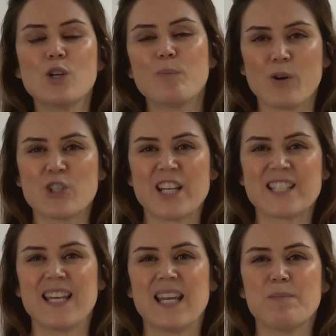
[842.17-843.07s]
project
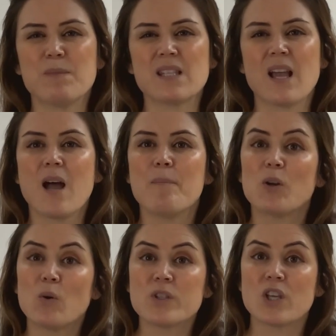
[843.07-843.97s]
teams, but
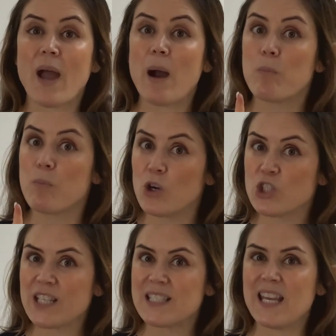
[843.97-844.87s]
also how
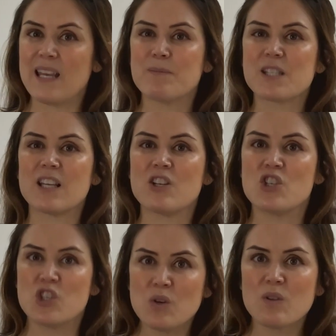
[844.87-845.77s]
project teams can
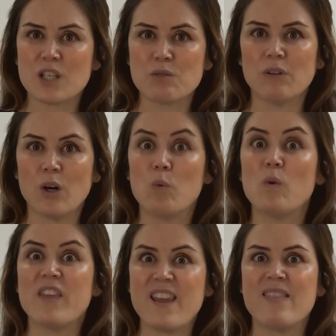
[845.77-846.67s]
do this role
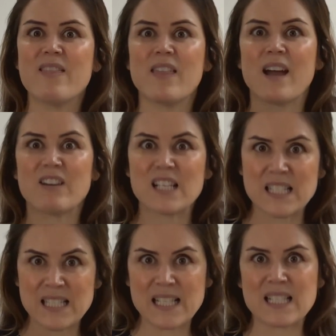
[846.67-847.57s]
within their
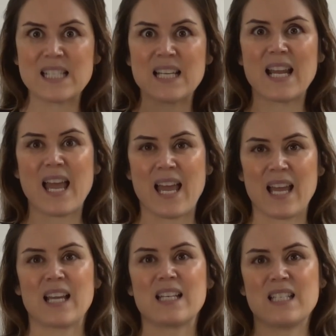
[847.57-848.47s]
existing
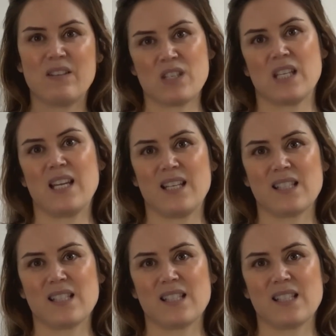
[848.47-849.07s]
activities.